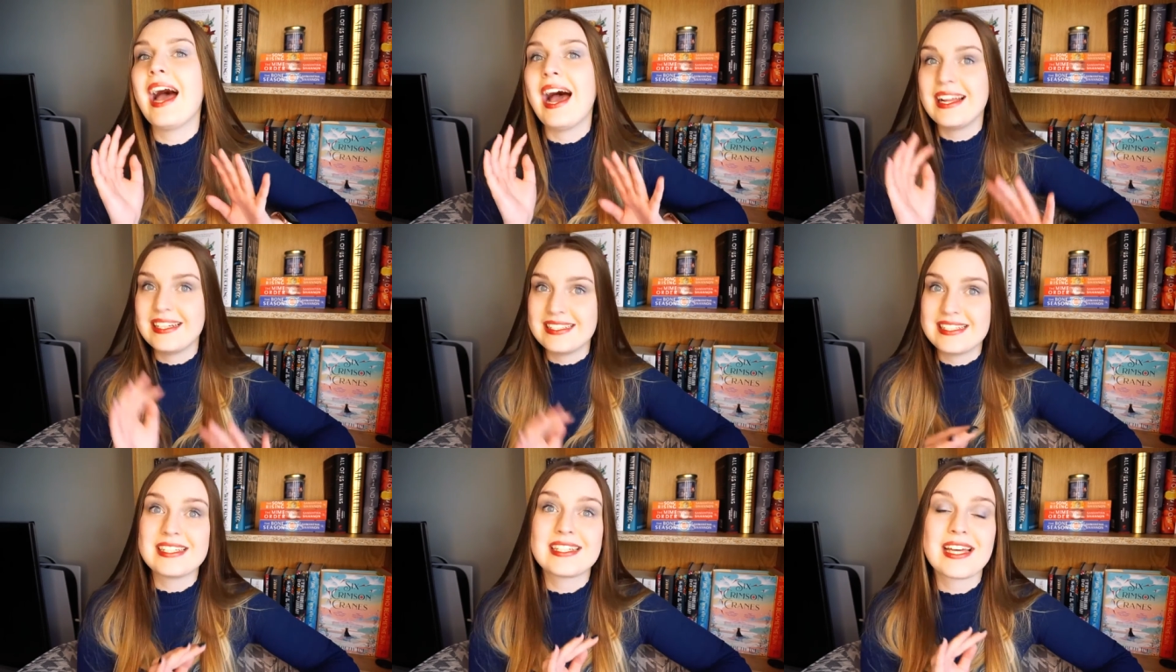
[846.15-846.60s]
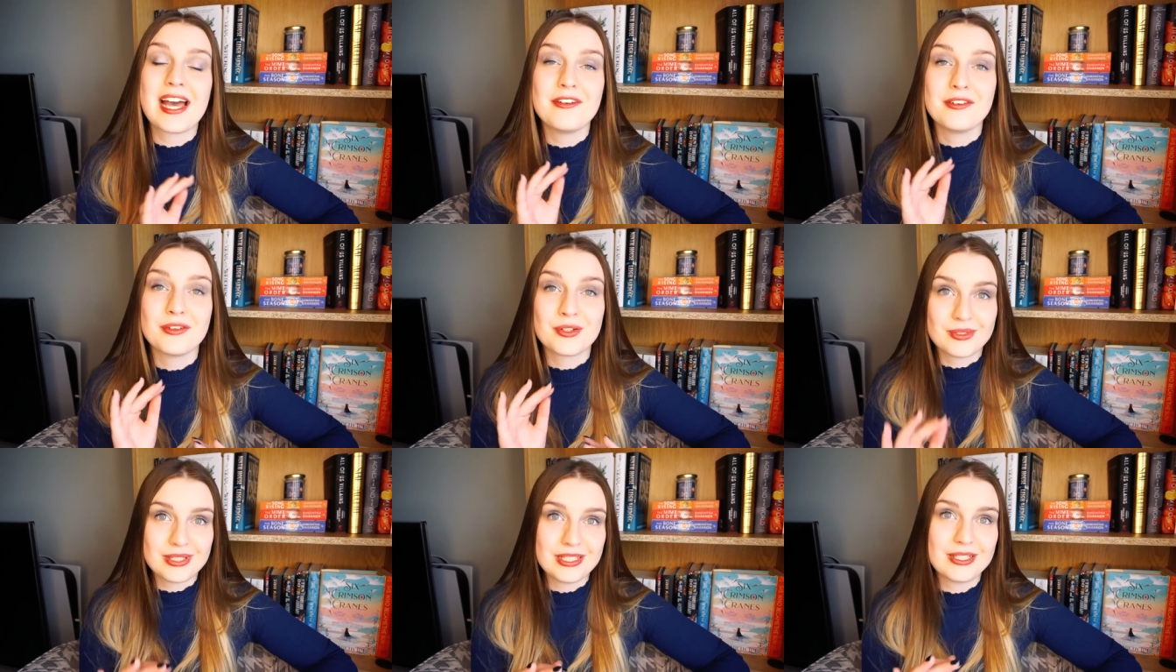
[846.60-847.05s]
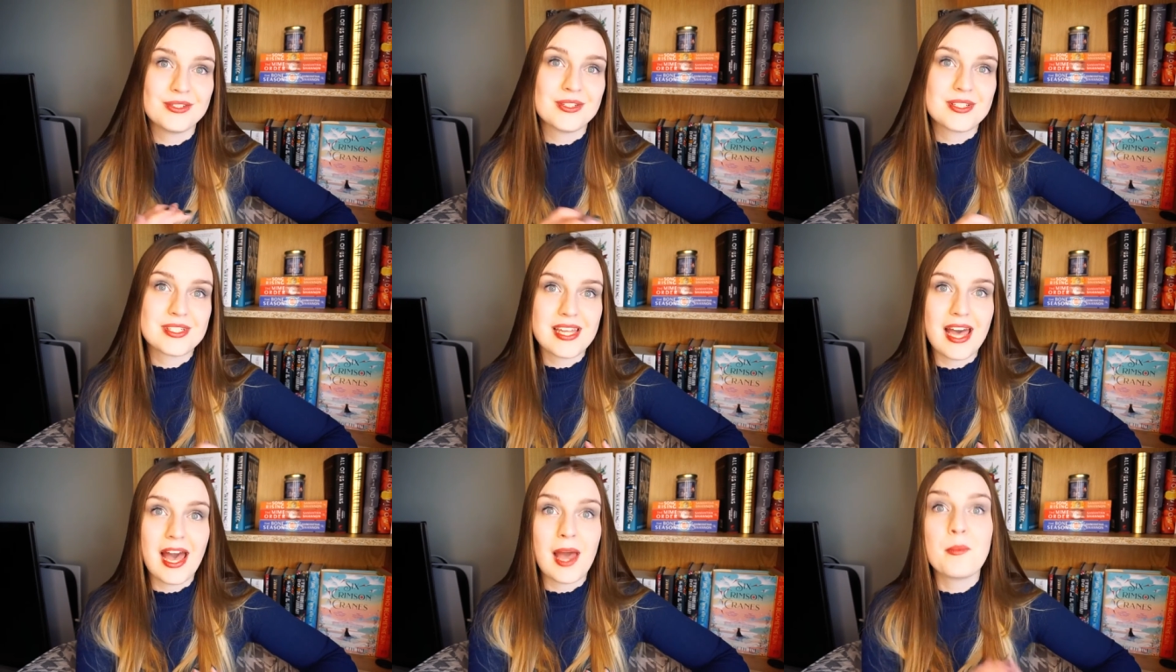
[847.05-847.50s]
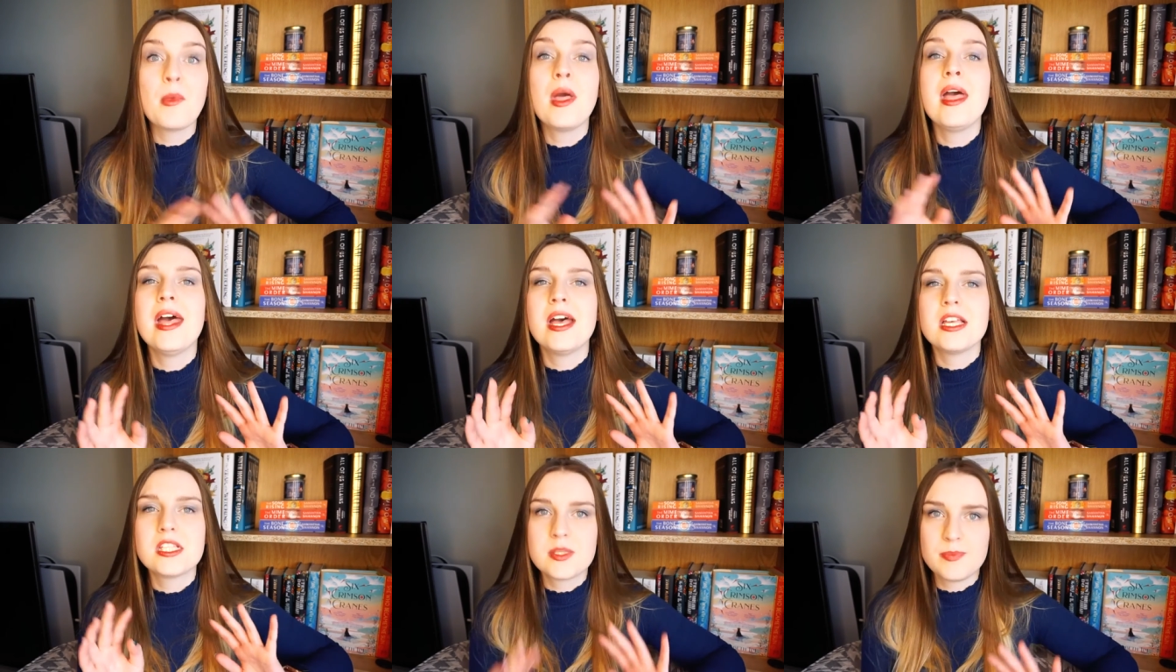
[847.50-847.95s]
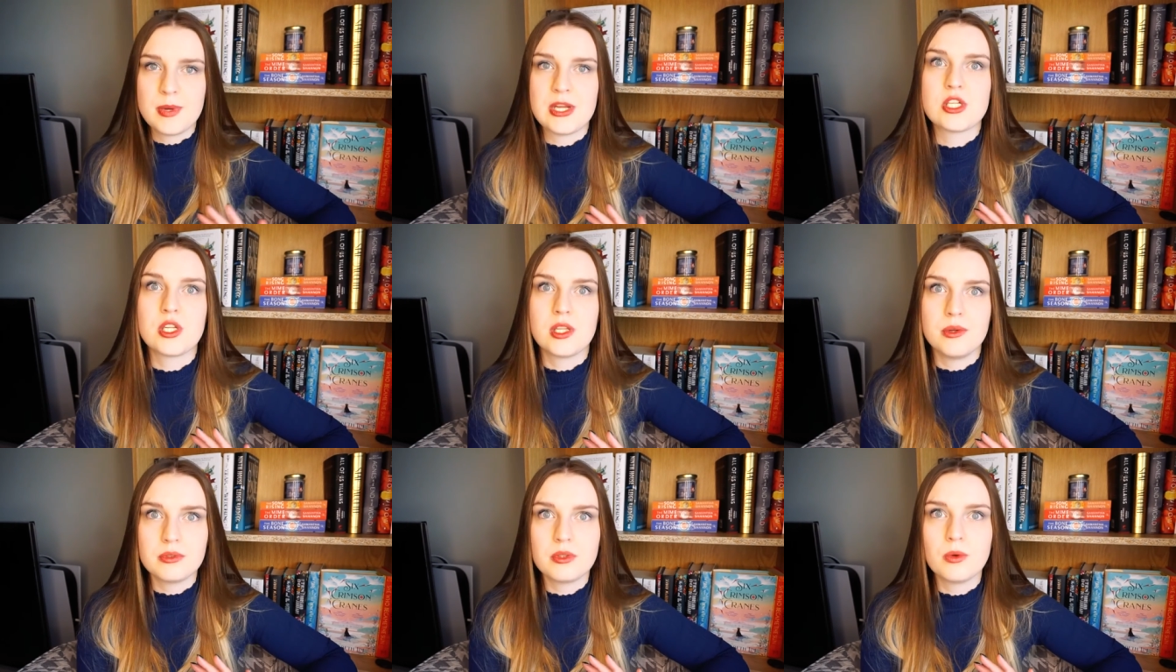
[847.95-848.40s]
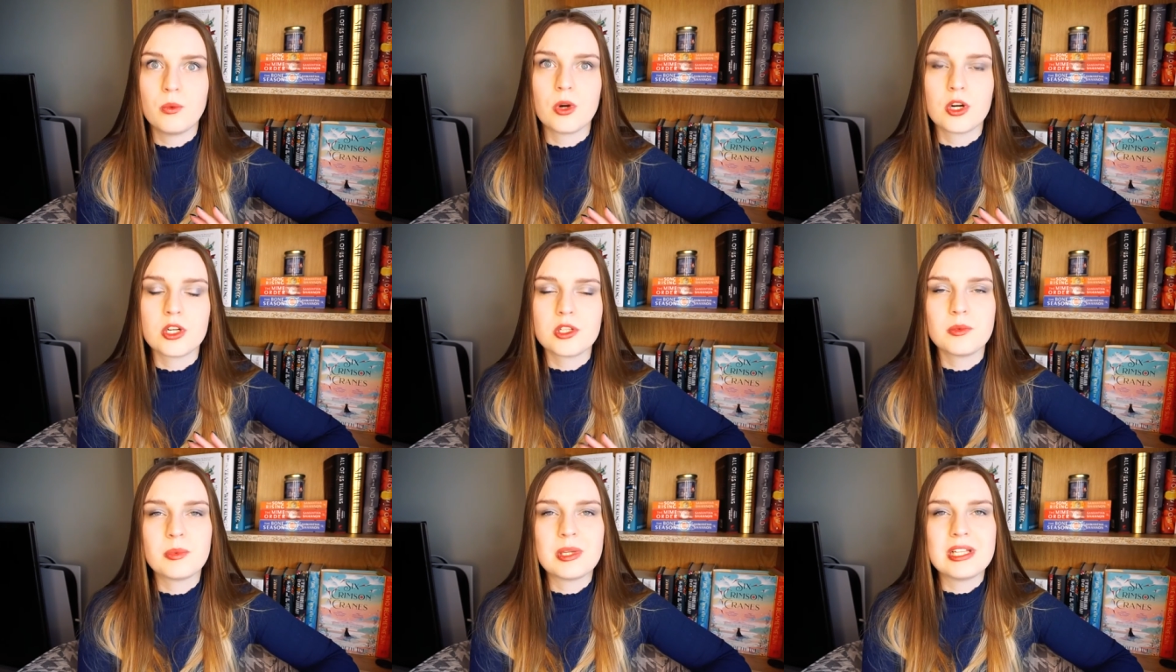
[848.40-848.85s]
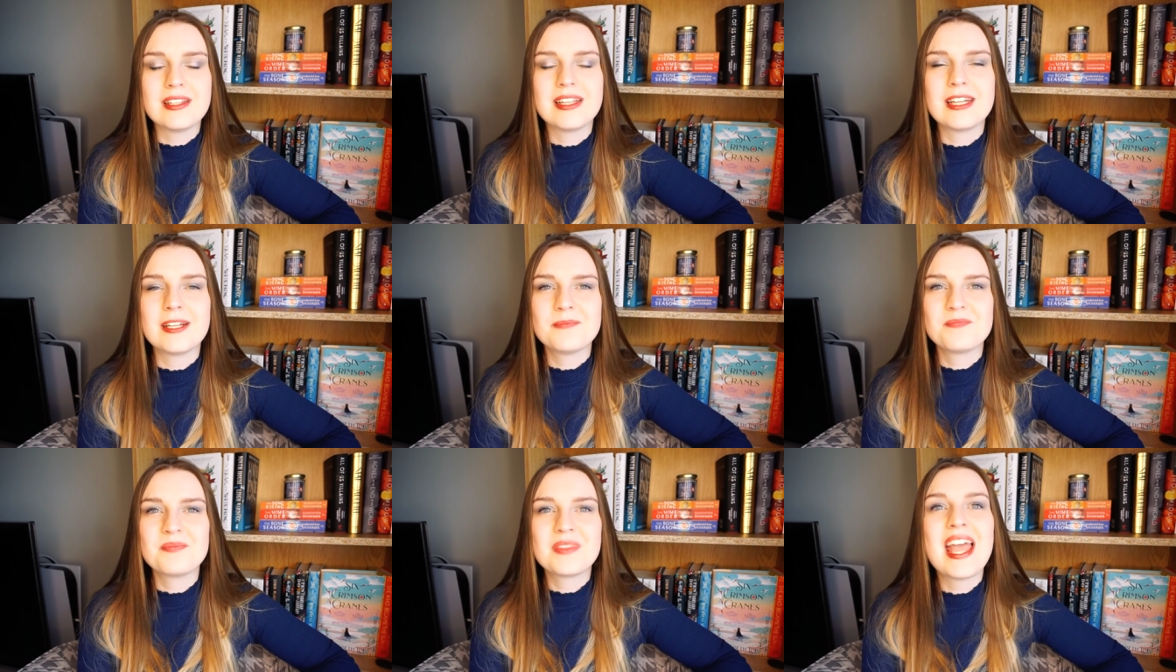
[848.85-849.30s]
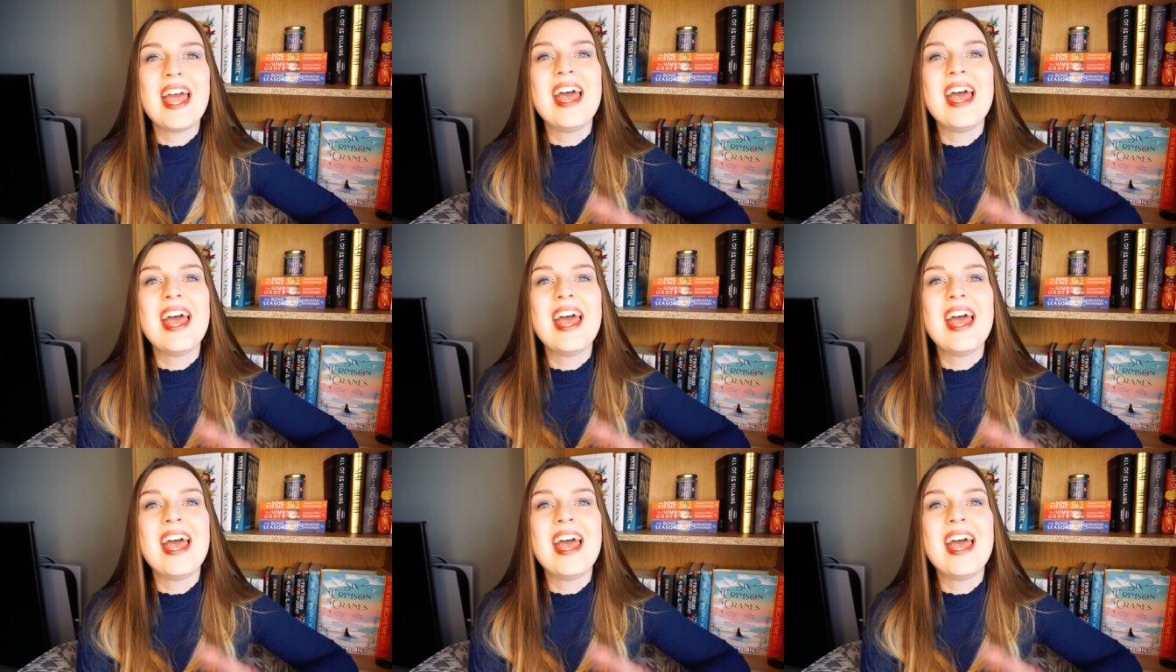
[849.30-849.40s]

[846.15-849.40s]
I did have a really good time, especially with the world building.